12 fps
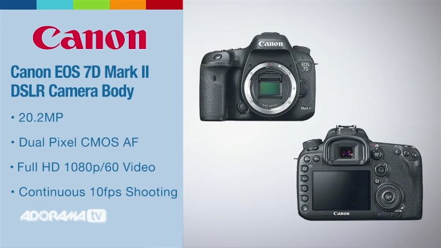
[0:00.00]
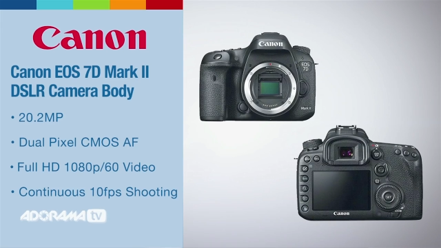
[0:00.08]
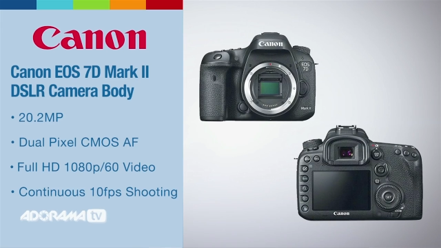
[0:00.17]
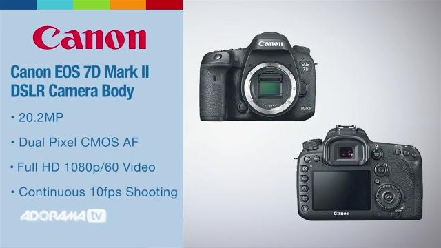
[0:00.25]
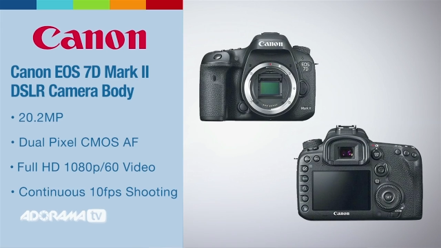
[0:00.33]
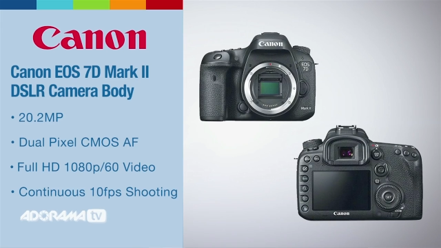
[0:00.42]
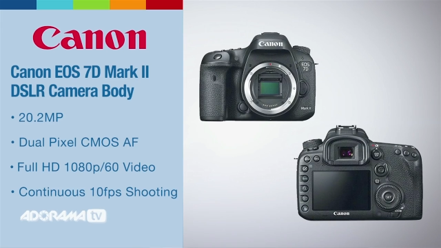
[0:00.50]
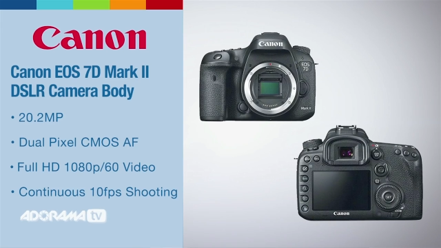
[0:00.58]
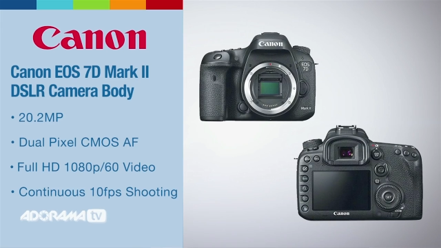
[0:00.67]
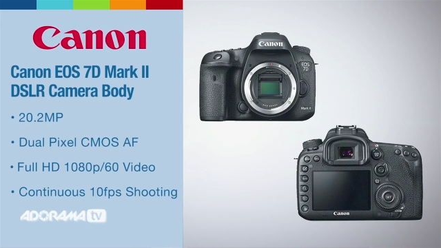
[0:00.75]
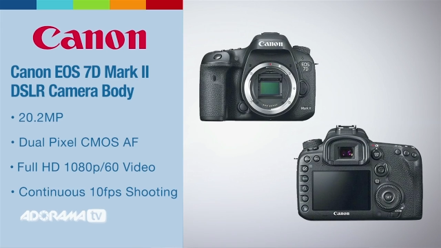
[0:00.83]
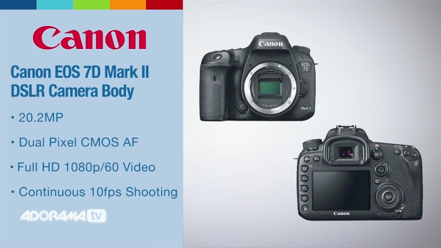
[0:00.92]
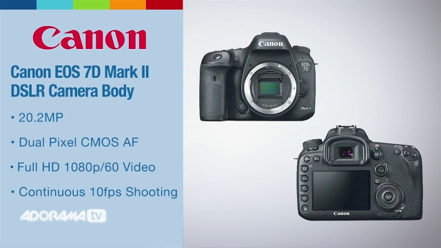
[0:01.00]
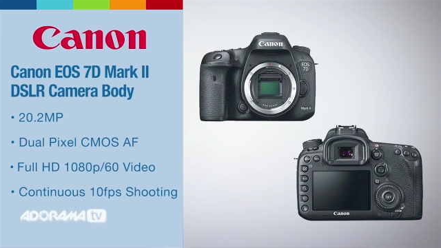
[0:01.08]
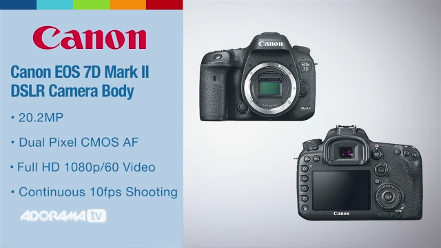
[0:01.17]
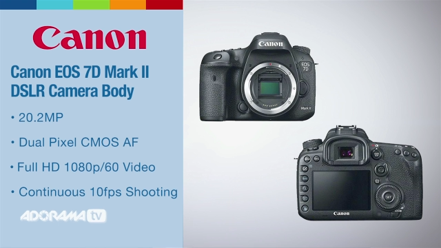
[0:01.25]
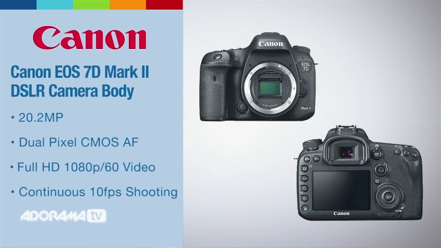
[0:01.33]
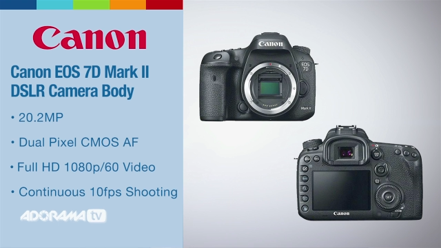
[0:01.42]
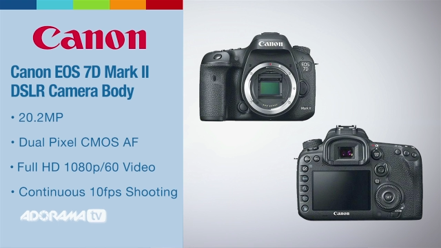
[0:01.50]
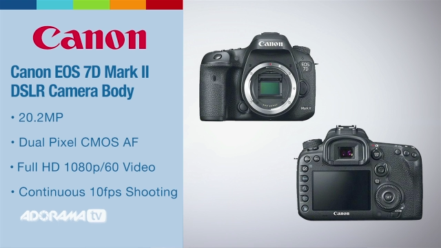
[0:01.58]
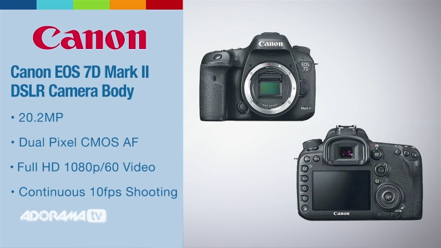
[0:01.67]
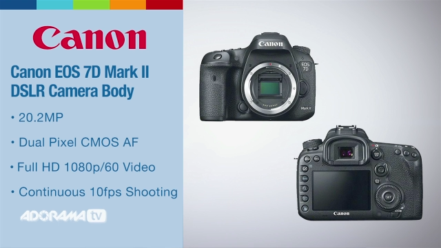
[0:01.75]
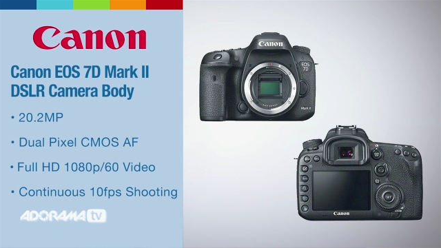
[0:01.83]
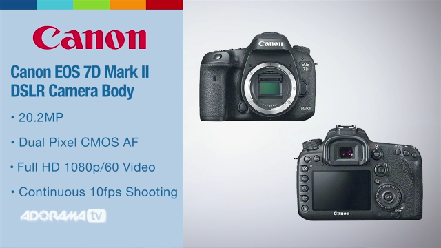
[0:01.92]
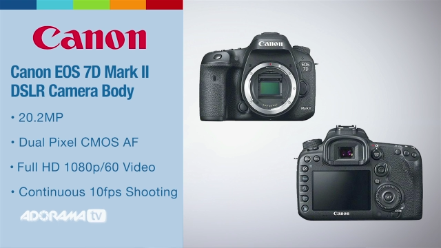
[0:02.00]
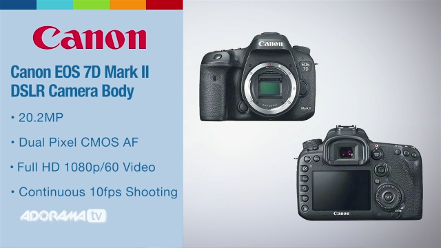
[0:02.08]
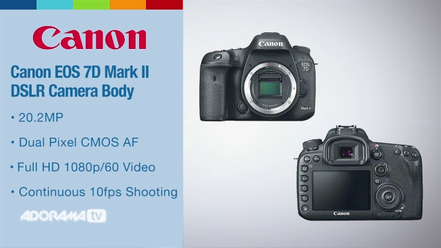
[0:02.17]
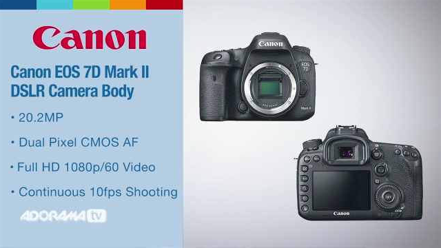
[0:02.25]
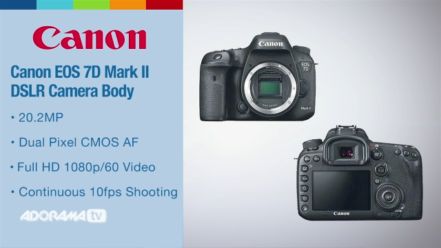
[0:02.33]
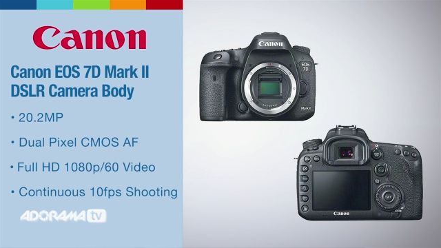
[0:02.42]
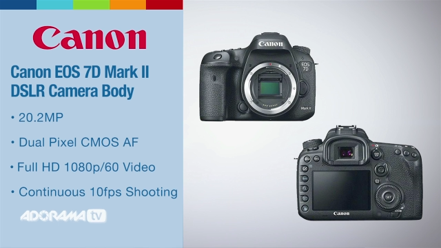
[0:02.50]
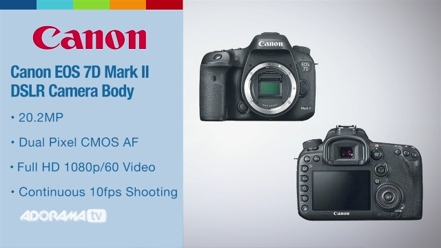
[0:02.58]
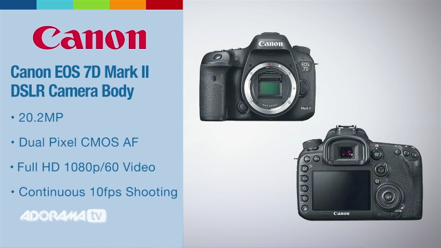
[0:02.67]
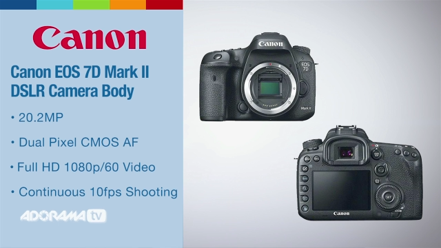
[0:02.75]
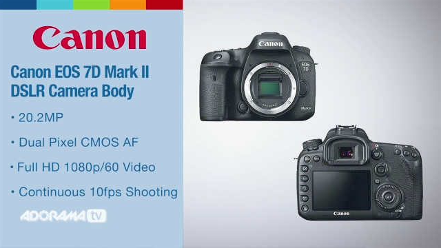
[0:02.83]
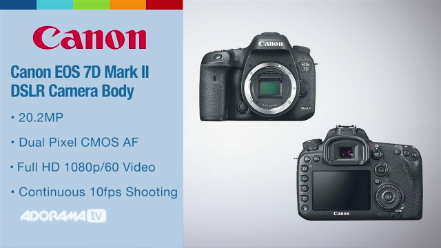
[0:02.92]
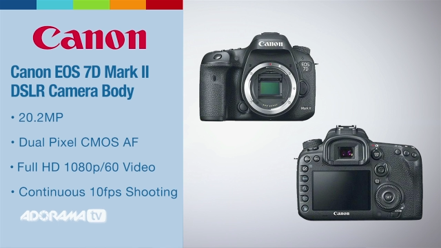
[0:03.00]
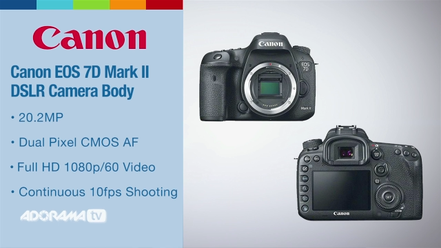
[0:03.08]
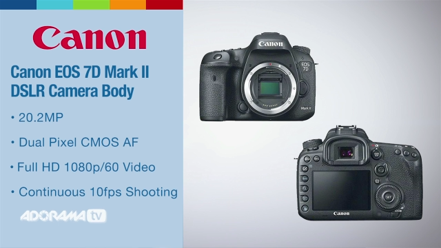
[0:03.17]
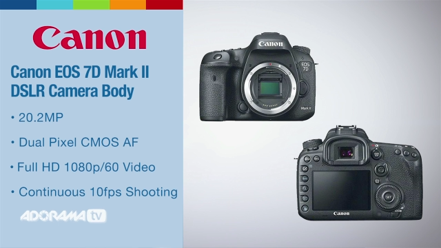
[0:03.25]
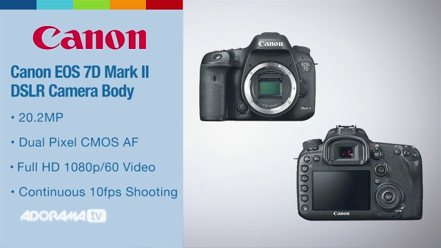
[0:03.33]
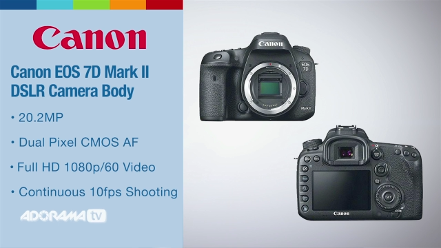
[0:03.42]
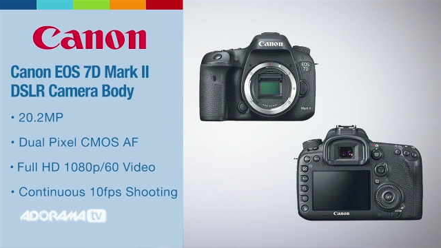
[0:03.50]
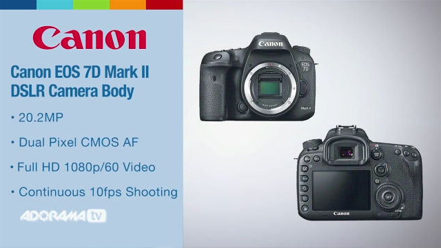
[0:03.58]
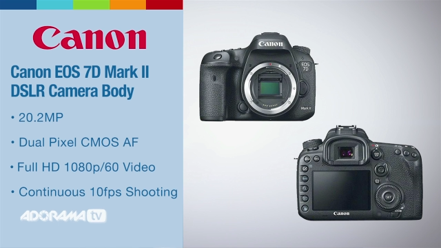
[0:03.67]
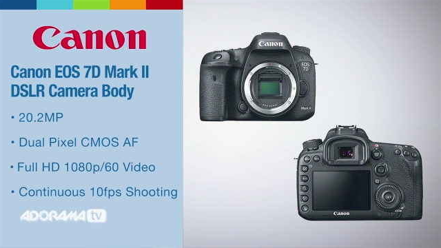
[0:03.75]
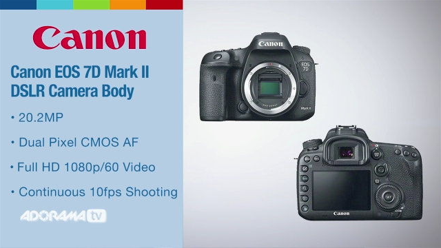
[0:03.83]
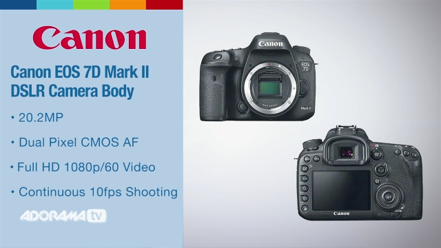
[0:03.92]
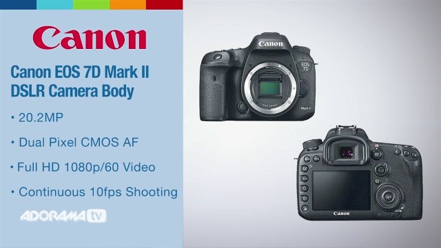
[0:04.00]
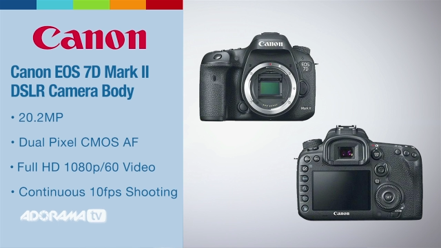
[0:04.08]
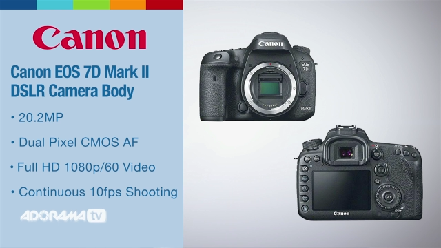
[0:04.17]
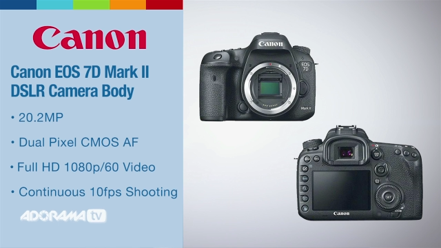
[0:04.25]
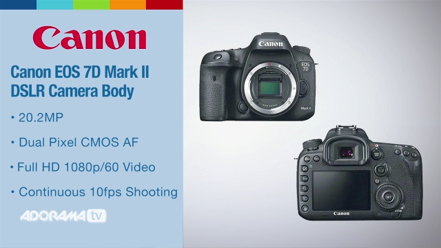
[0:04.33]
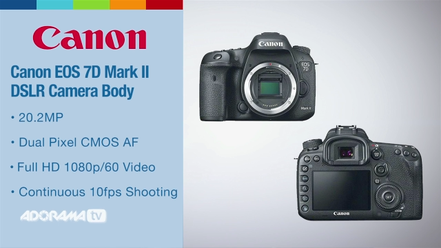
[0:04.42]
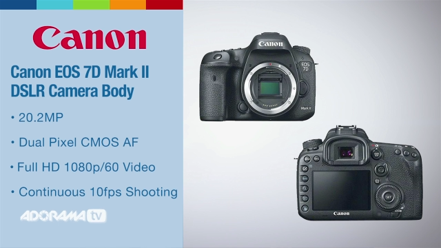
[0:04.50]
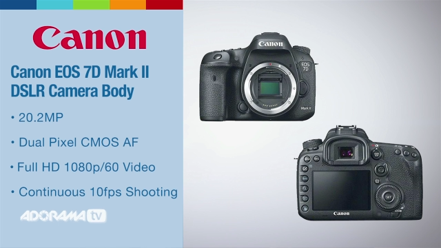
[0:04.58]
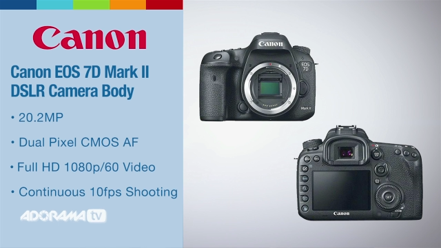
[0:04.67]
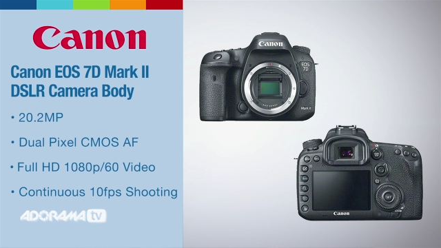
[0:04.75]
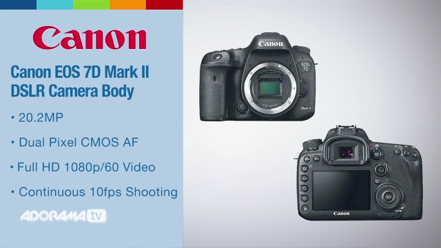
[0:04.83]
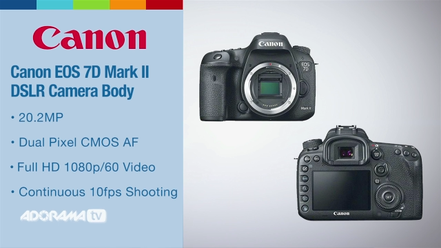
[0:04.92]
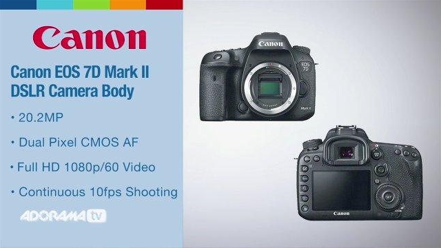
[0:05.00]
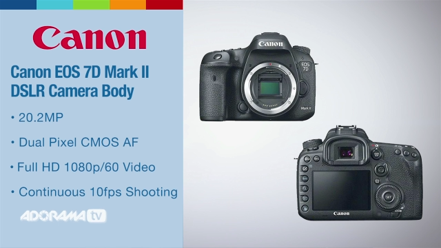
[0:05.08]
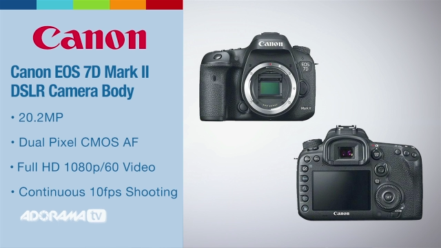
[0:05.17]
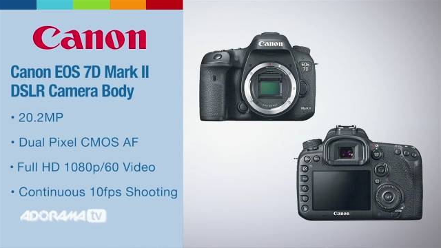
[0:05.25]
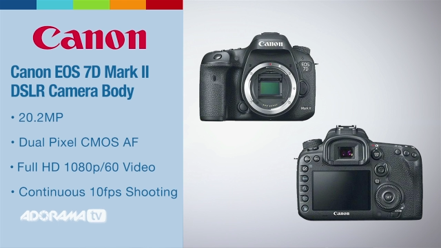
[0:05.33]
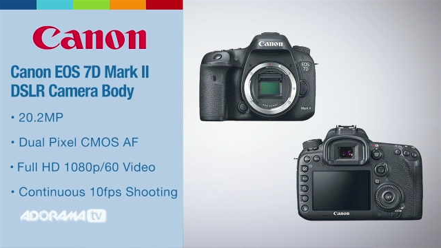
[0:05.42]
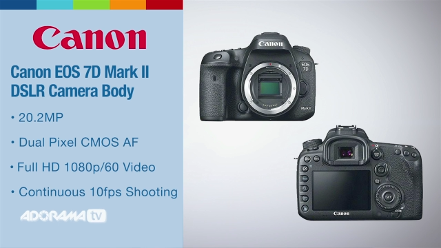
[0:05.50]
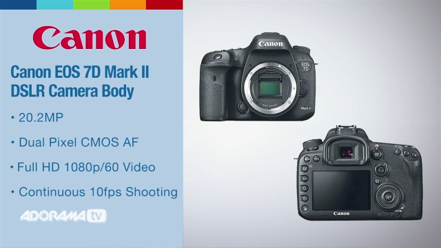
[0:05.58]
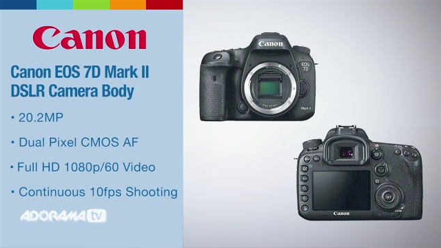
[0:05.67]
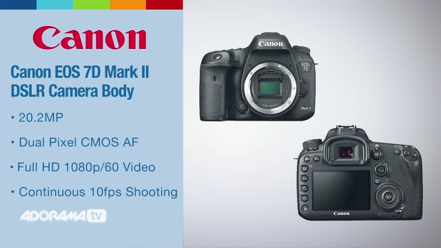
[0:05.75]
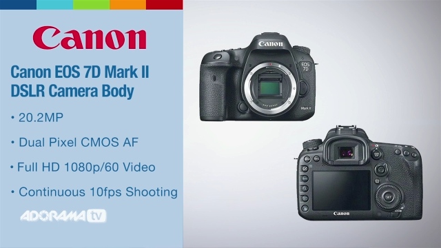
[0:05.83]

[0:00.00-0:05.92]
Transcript: Nobody's mouth can be seen.